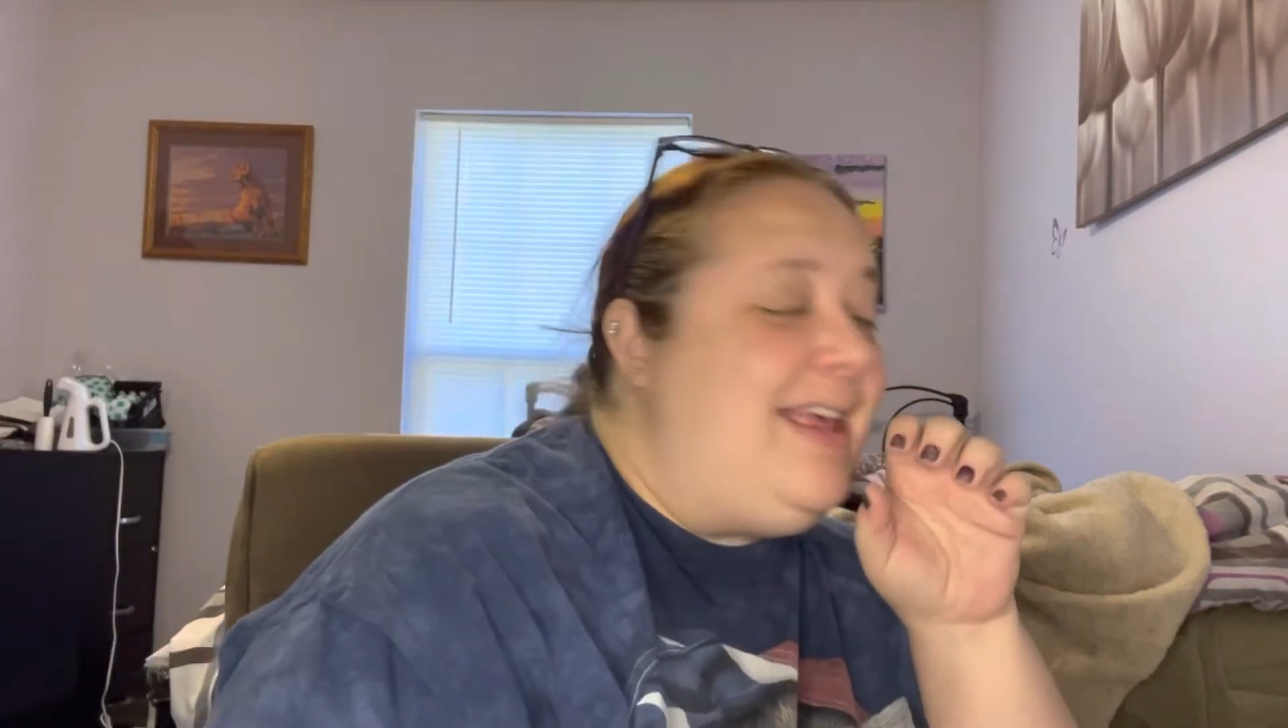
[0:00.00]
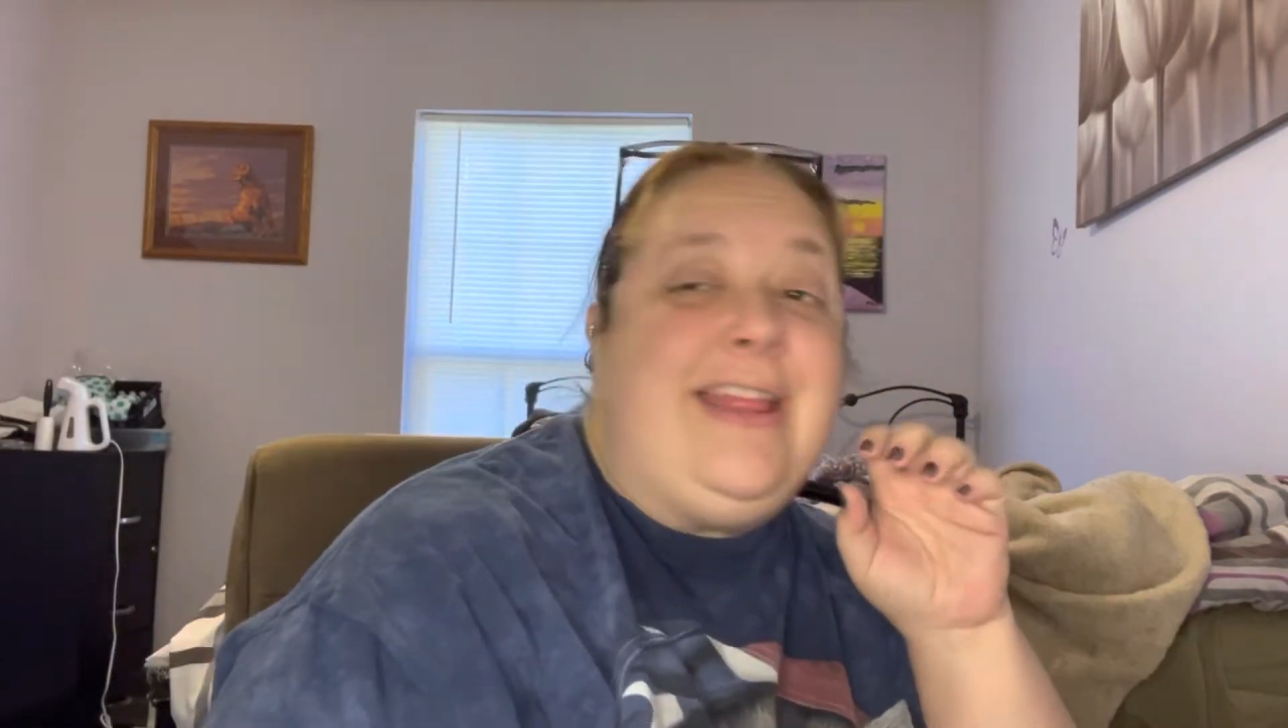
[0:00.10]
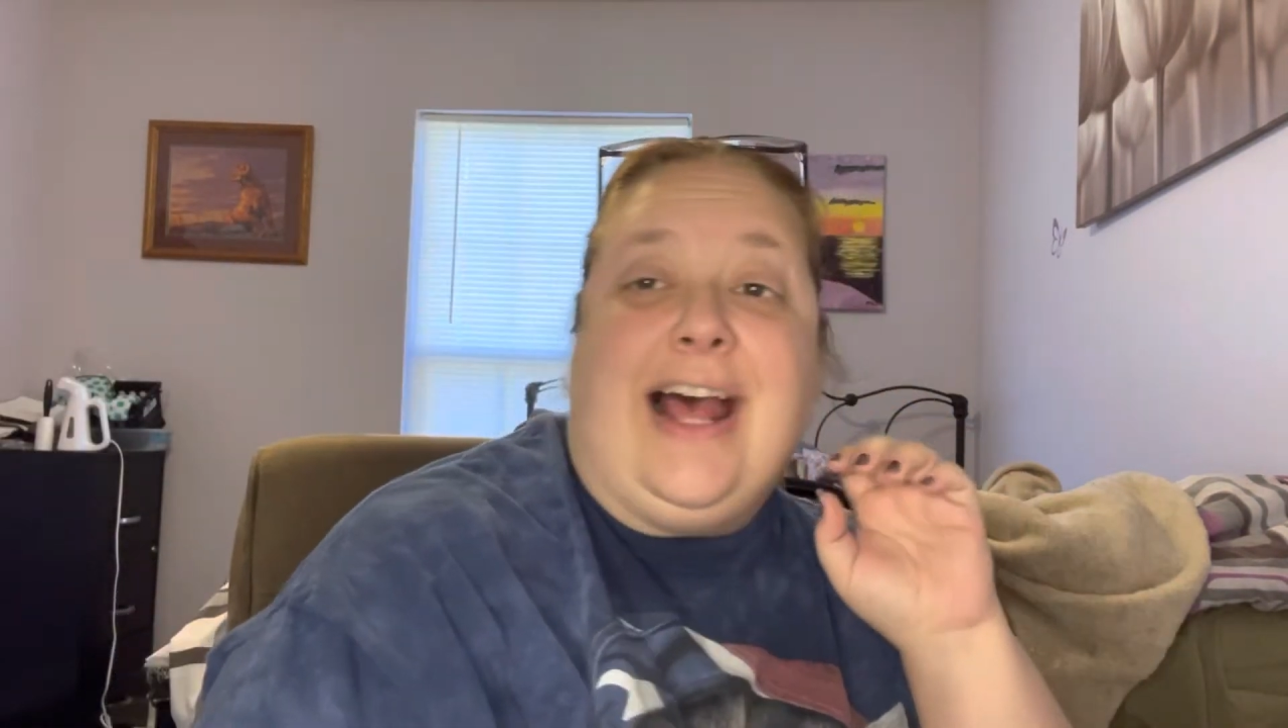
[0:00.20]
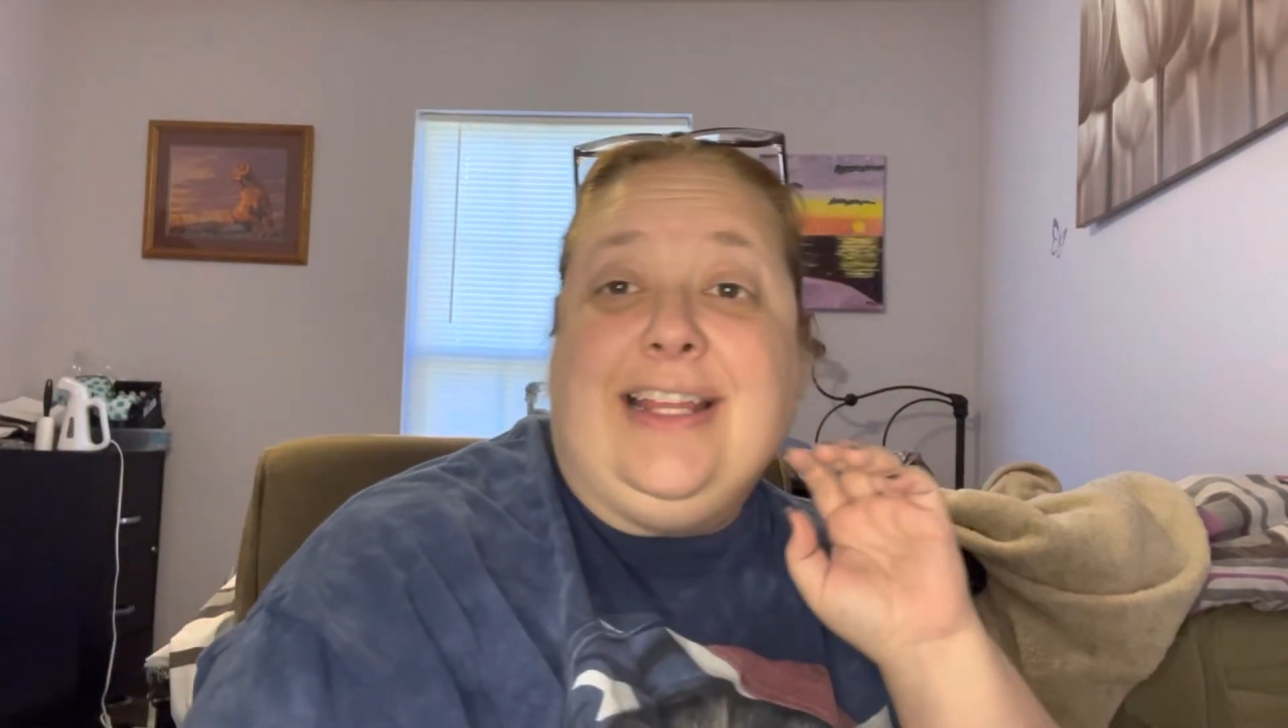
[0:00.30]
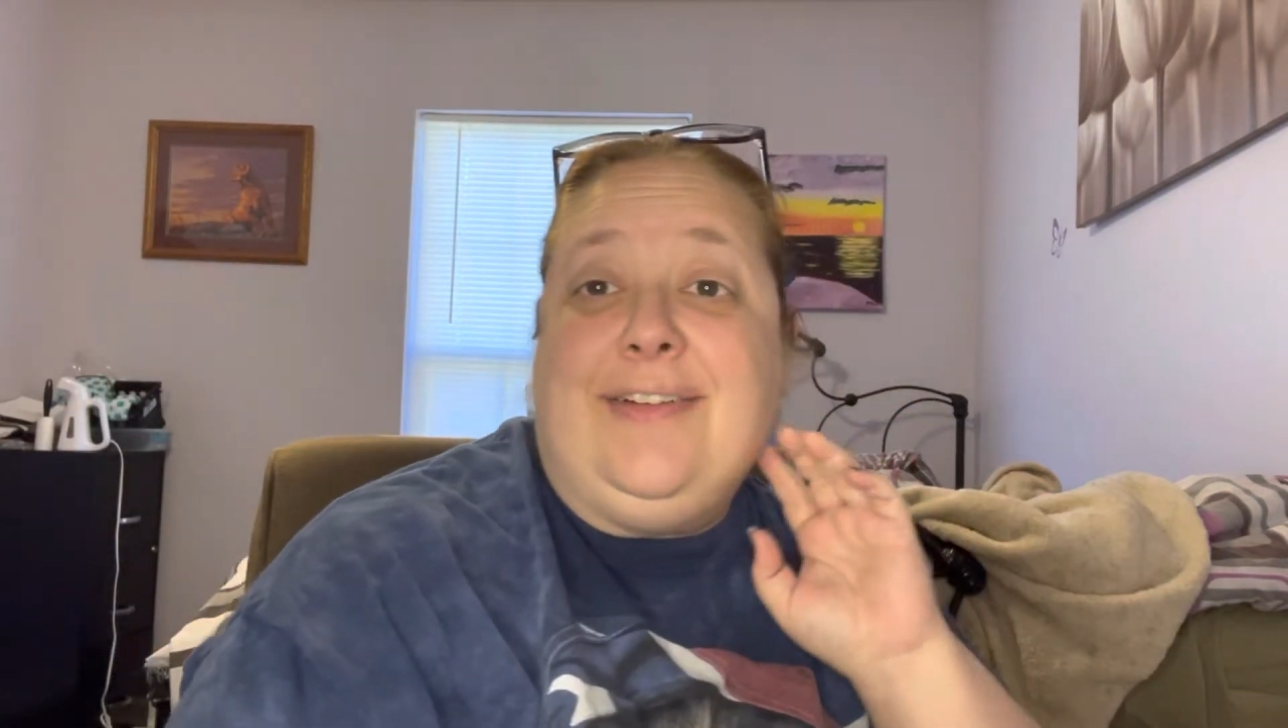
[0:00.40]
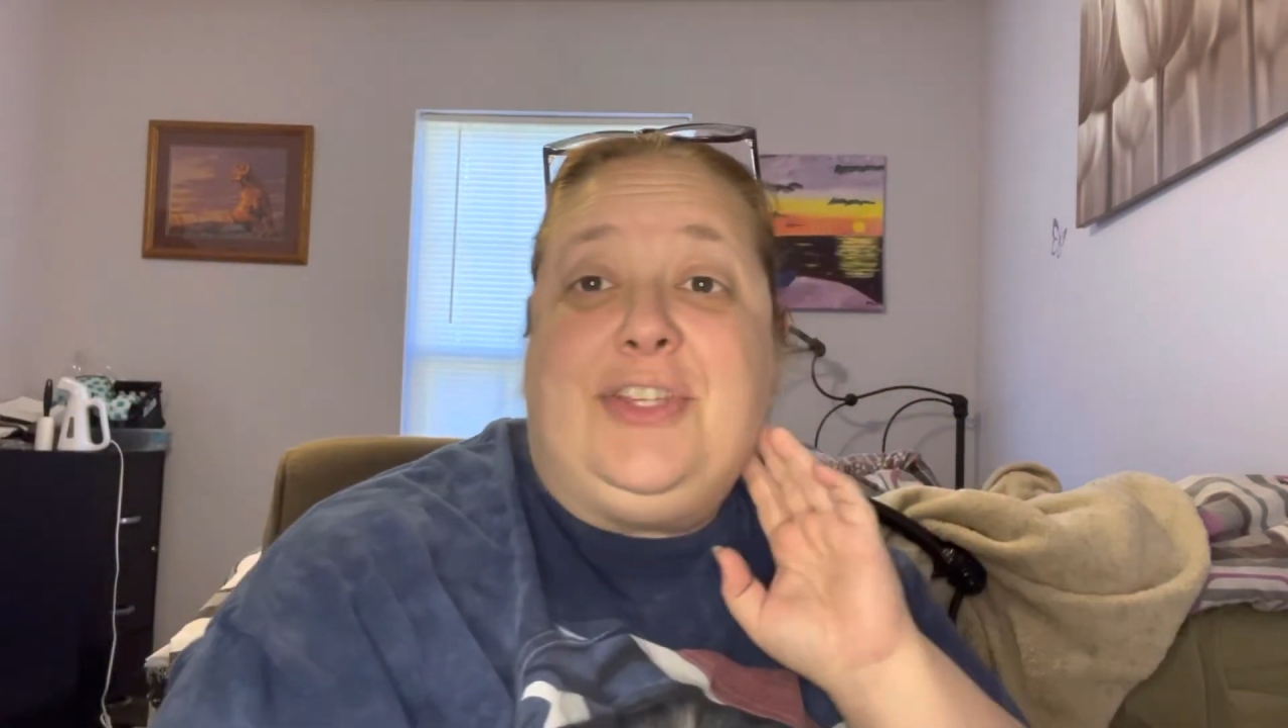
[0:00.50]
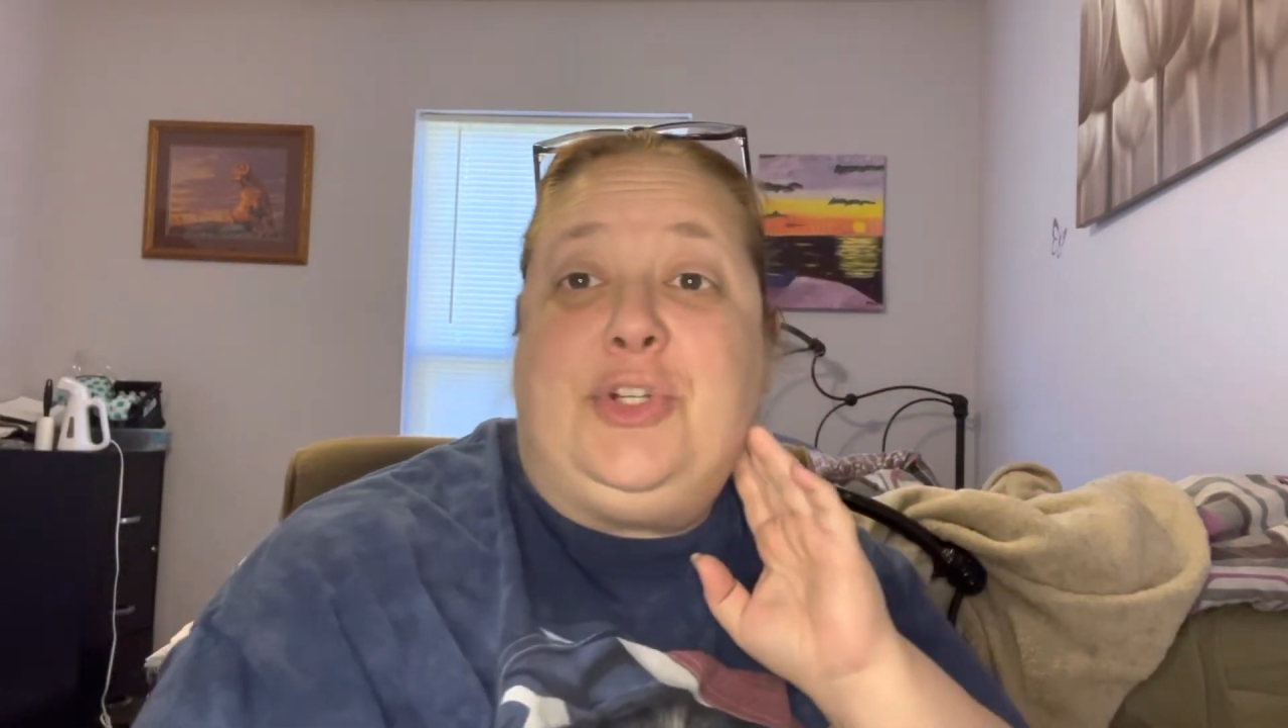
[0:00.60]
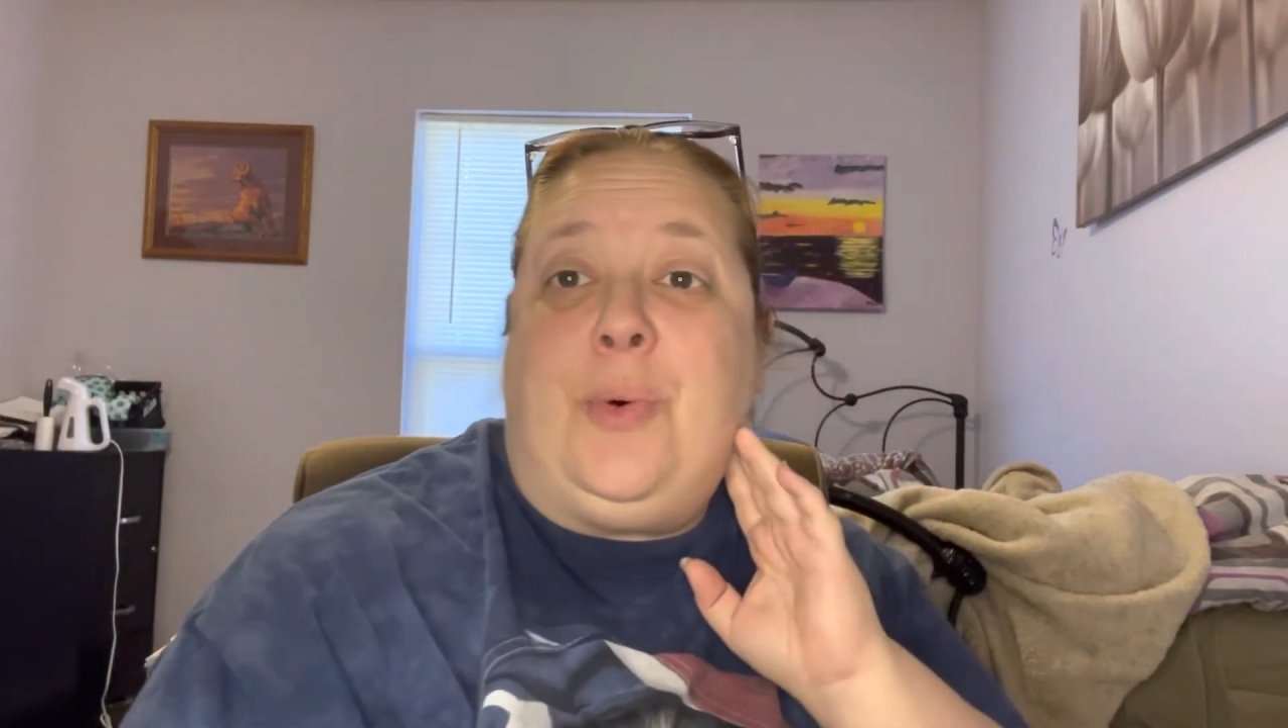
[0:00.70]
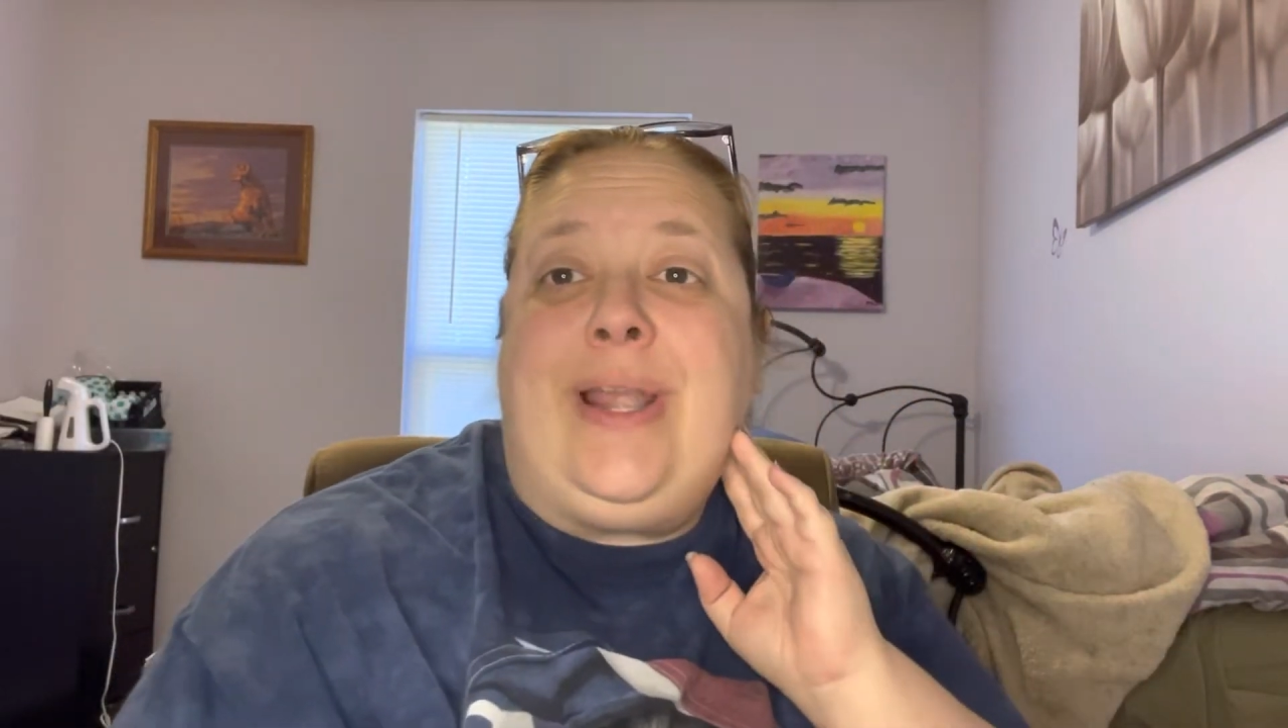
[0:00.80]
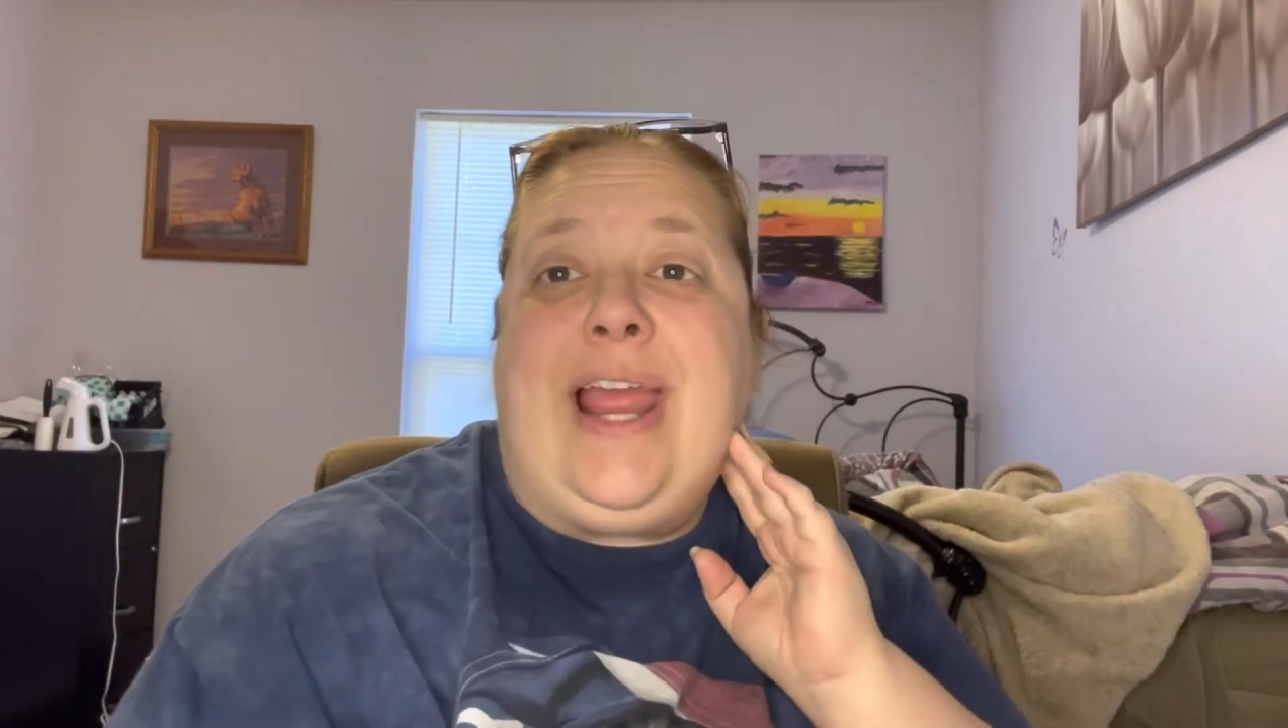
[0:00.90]
That leaves
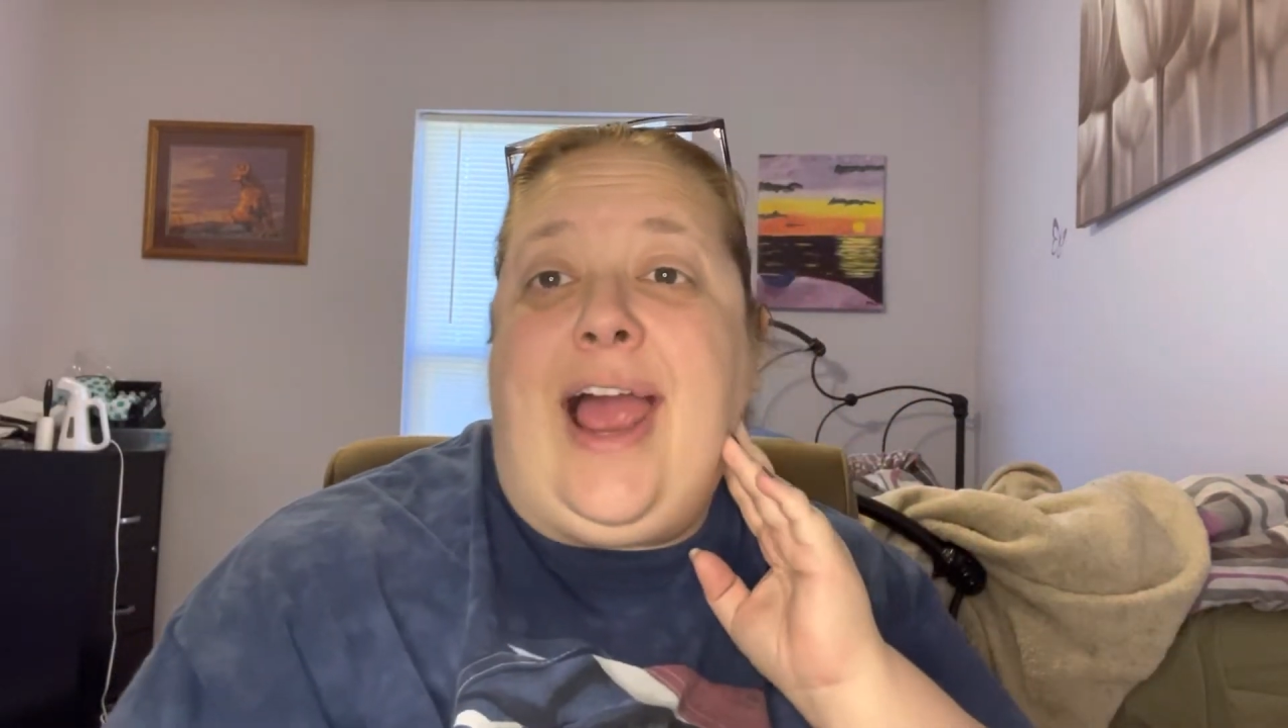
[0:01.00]
20